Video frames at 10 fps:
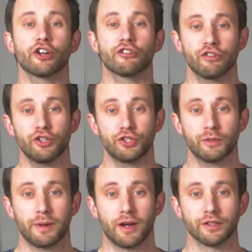crucial
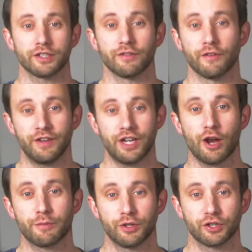part of a
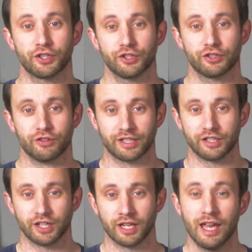video production
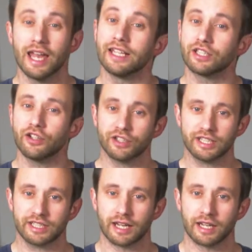strategy is
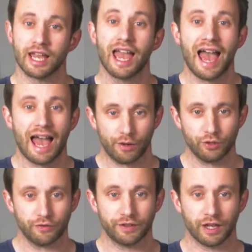understanding how
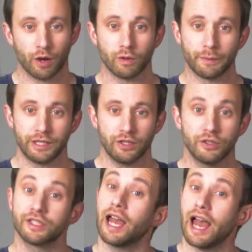your video will be
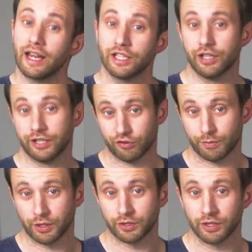used and
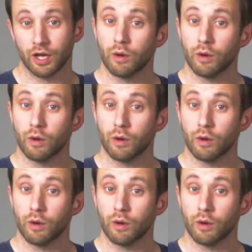distributed